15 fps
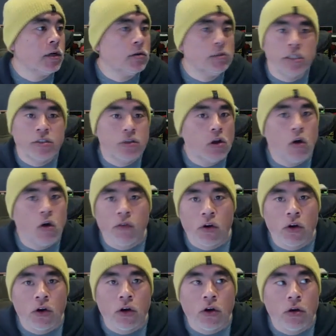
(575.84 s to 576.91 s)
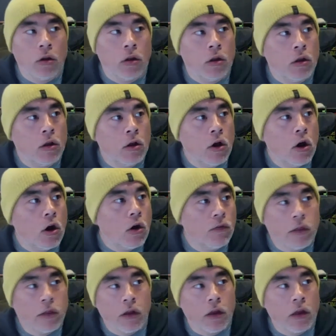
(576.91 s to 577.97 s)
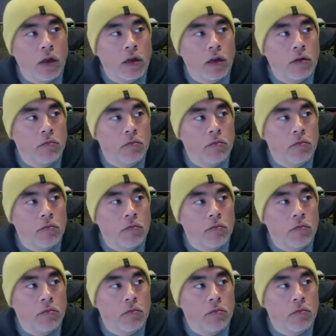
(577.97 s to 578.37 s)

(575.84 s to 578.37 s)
Just over a